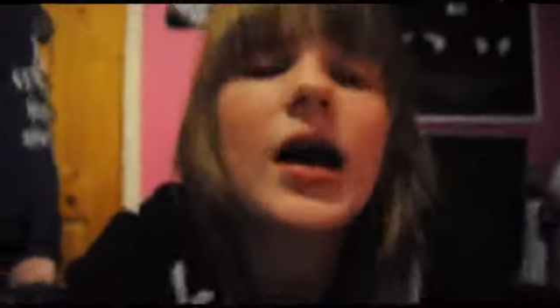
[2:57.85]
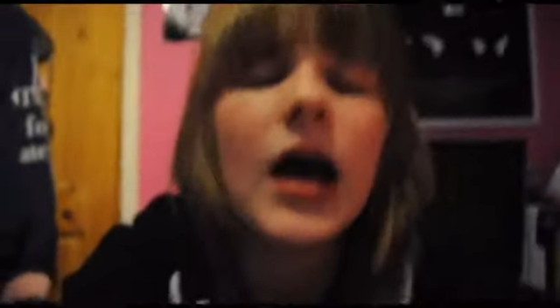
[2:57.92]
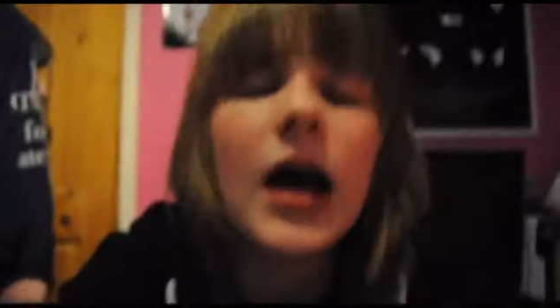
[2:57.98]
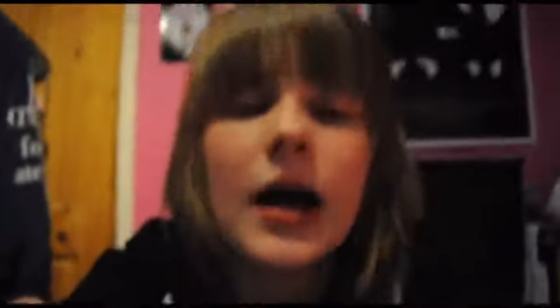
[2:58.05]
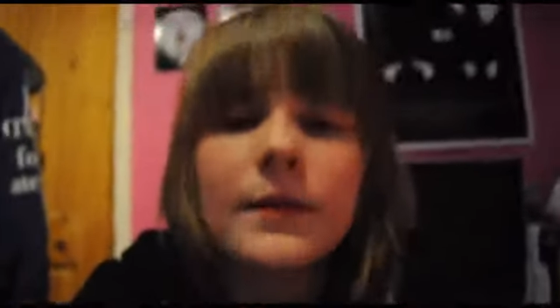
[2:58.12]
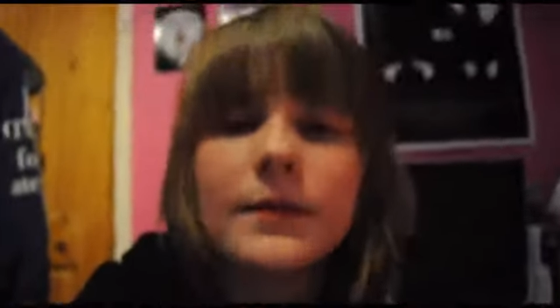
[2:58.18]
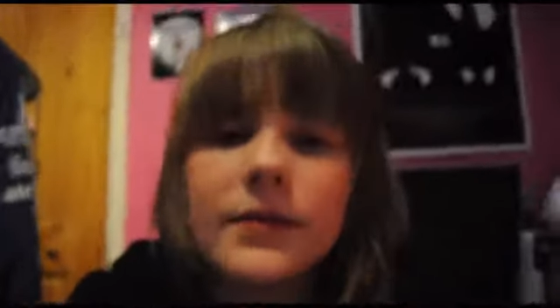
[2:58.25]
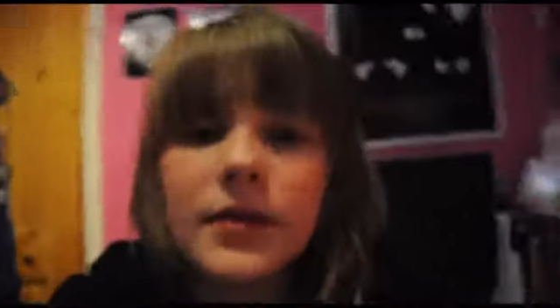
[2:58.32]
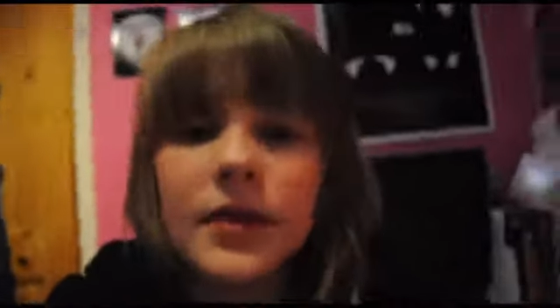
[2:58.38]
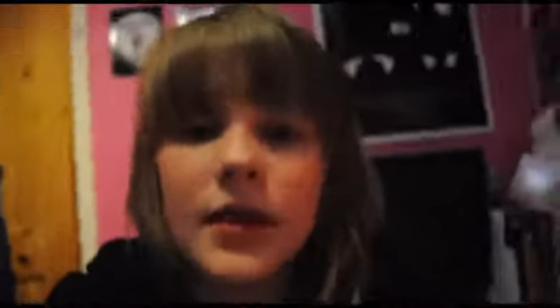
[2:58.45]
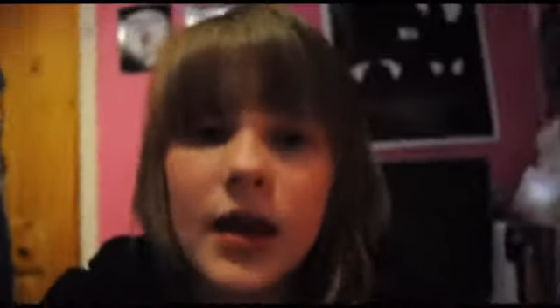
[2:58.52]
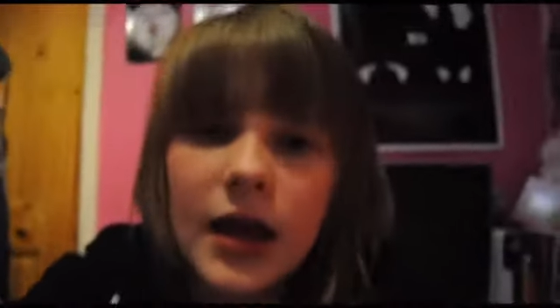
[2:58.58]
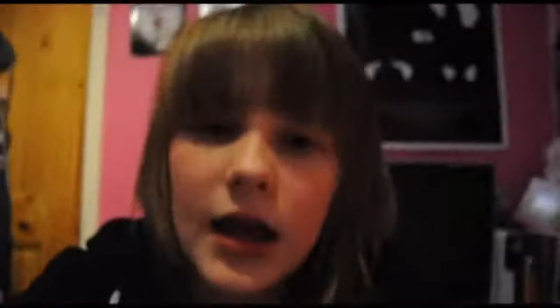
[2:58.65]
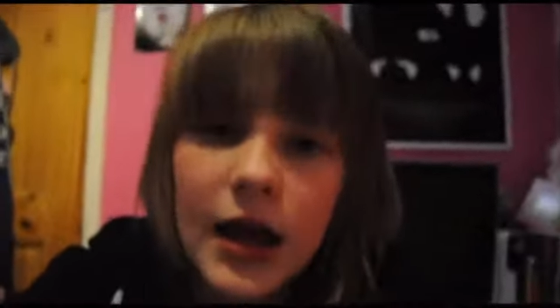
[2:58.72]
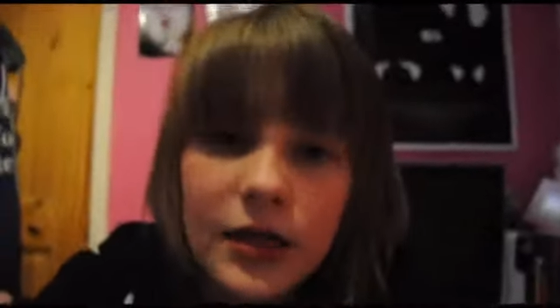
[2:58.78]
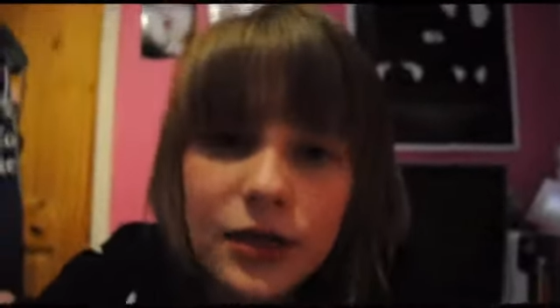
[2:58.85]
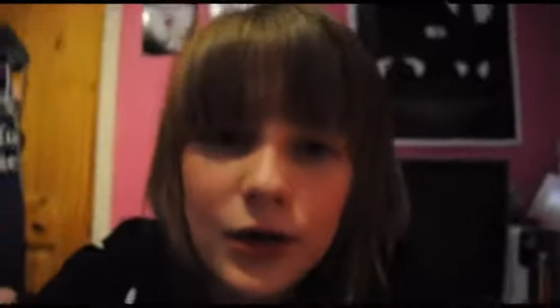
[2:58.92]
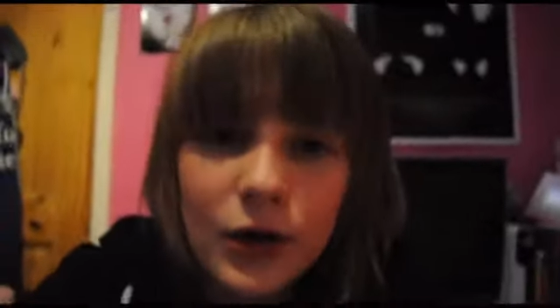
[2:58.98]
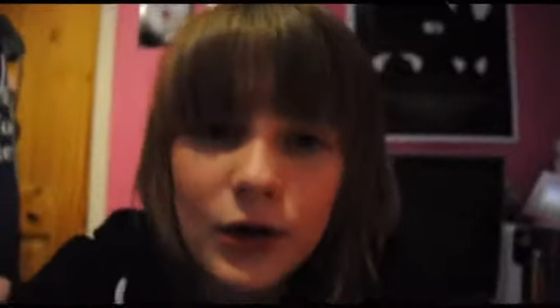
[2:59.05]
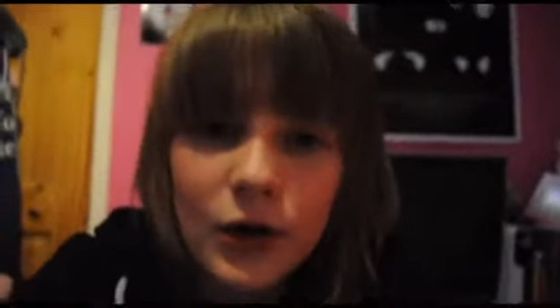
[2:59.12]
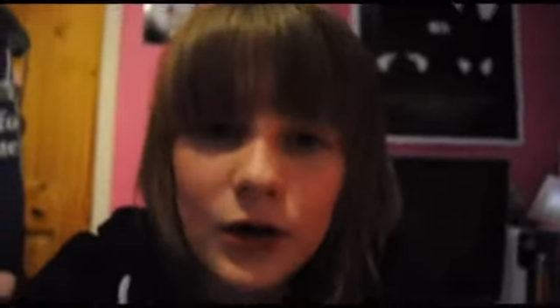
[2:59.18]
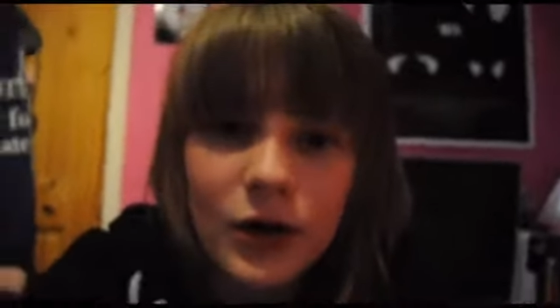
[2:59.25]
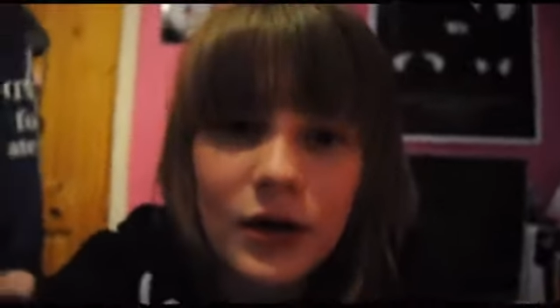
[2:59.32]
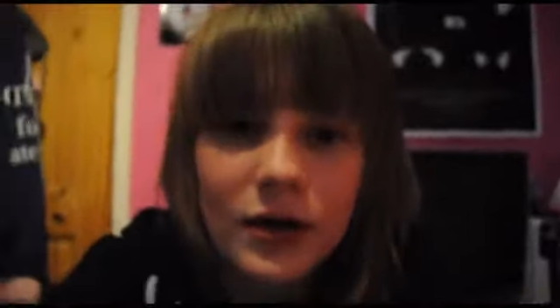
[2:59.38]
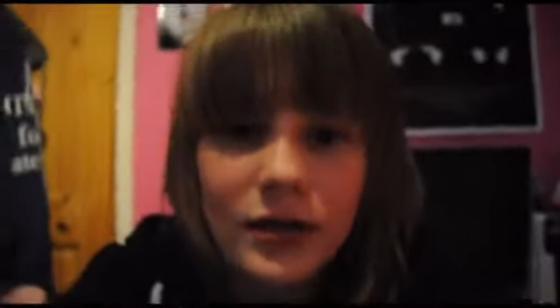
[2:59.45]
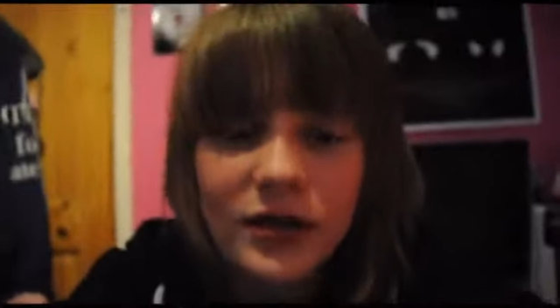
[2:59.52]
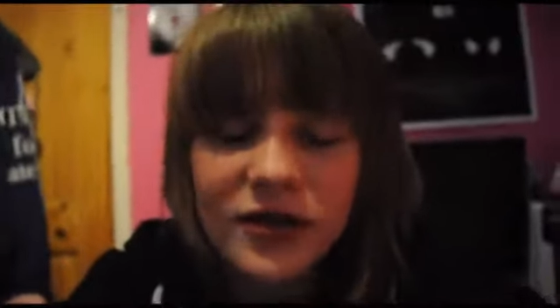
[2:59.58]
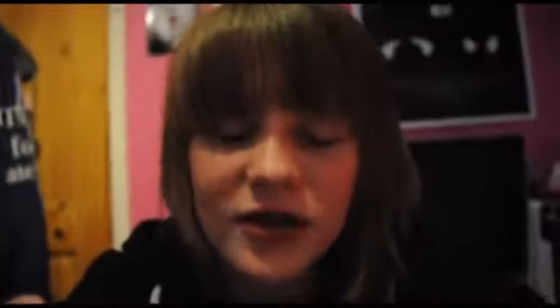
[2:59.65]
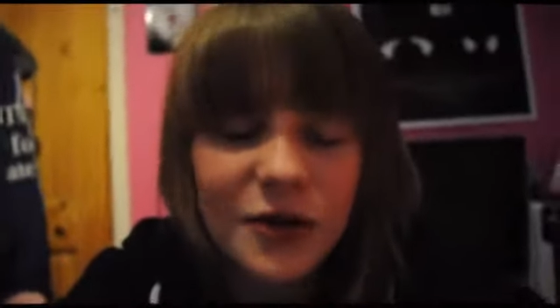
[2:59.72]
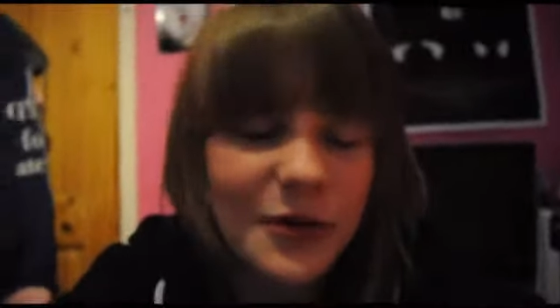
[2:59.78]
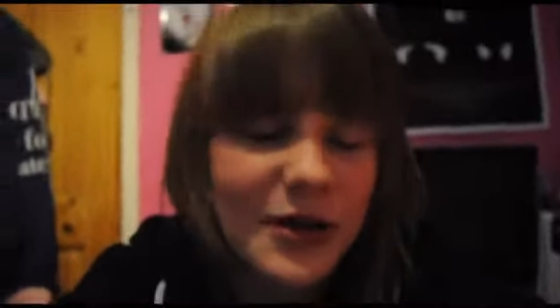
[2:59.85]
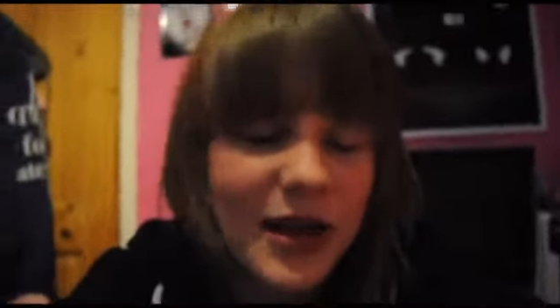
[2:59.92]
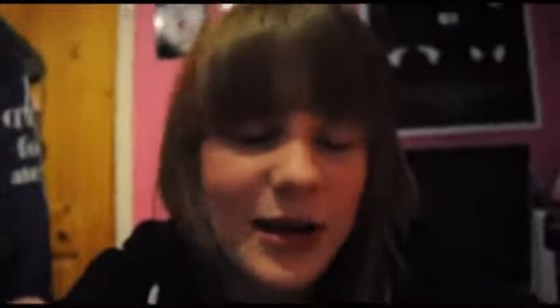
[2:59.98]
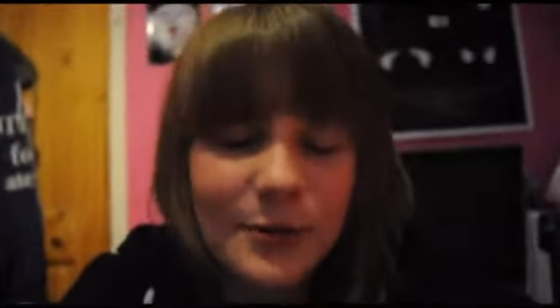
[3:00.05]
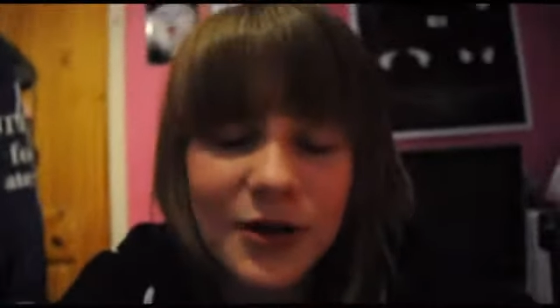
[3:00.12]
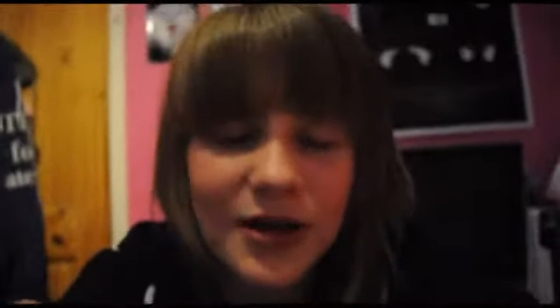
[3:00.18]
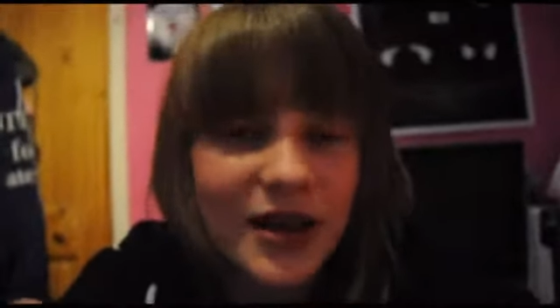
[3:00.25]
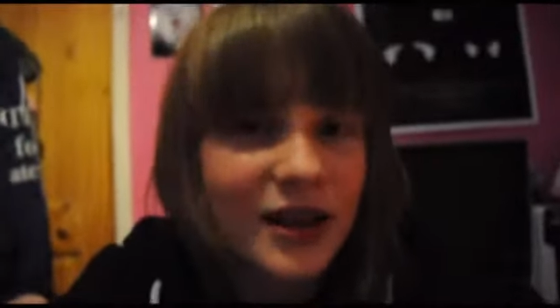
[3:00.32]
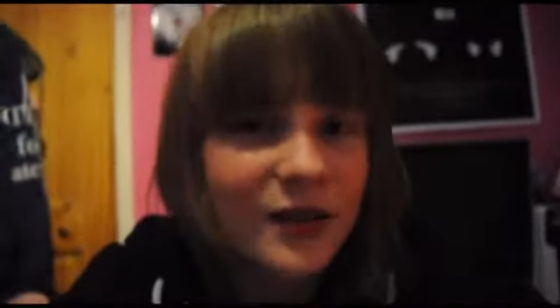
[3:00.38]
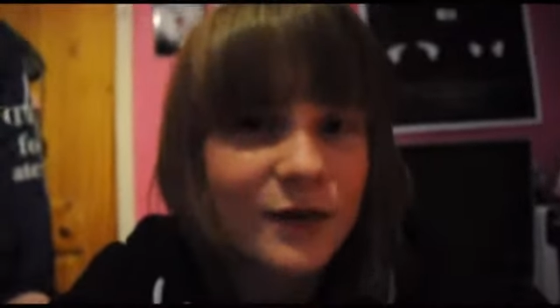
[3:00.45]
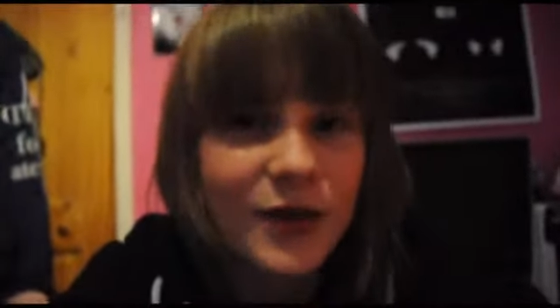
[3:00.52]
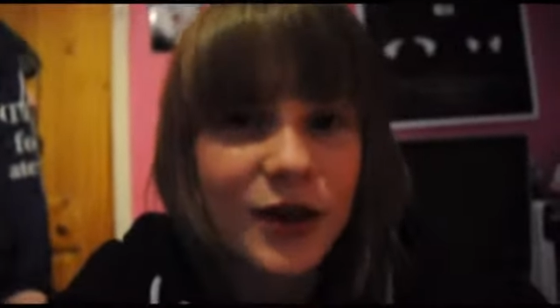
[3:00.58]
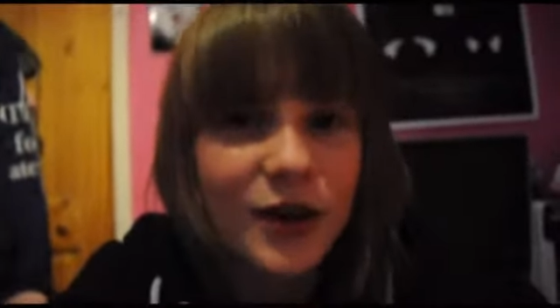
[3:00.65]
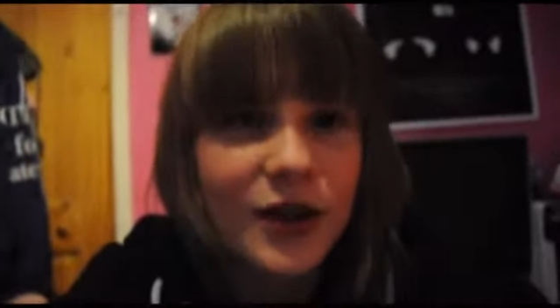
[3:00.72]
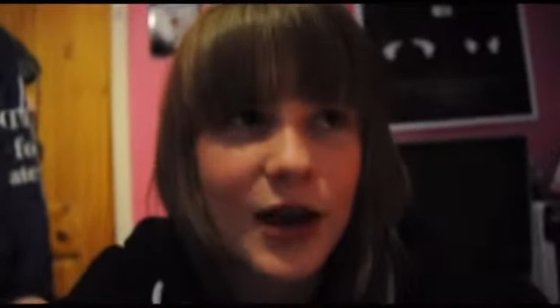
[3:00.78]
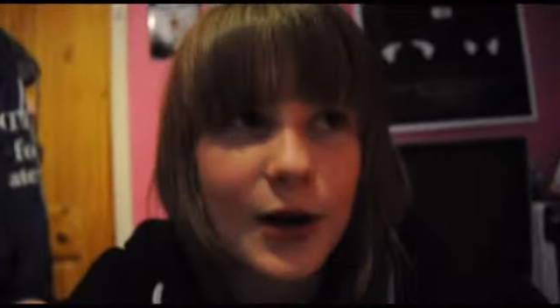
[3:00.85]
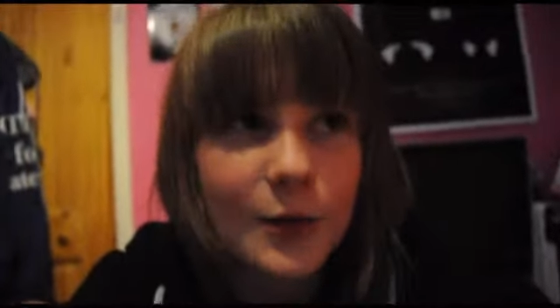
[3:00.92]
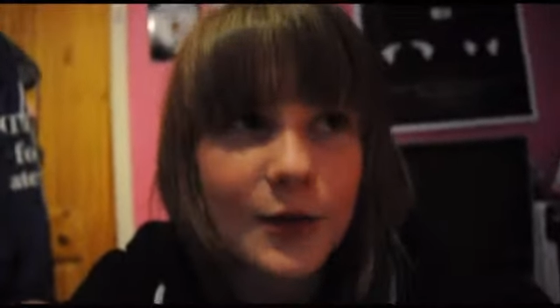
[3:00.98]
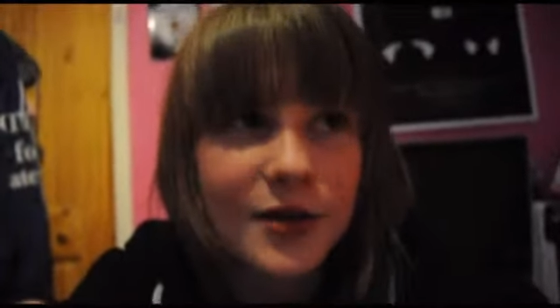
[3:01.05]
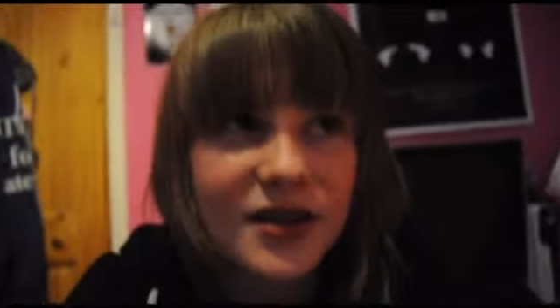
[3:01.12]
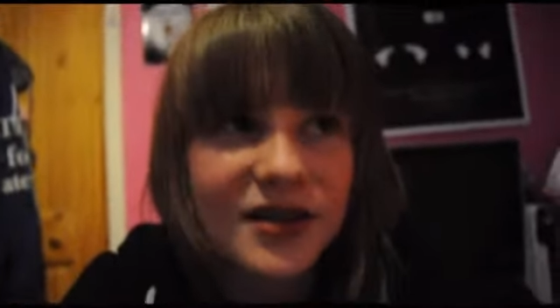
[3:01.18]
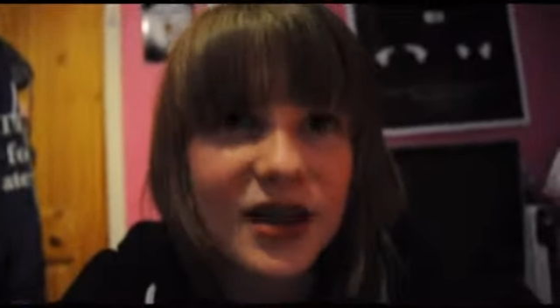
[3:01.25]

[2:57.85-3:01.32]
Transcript: Um, I thought there's no way that I'm going to get the video that I wanted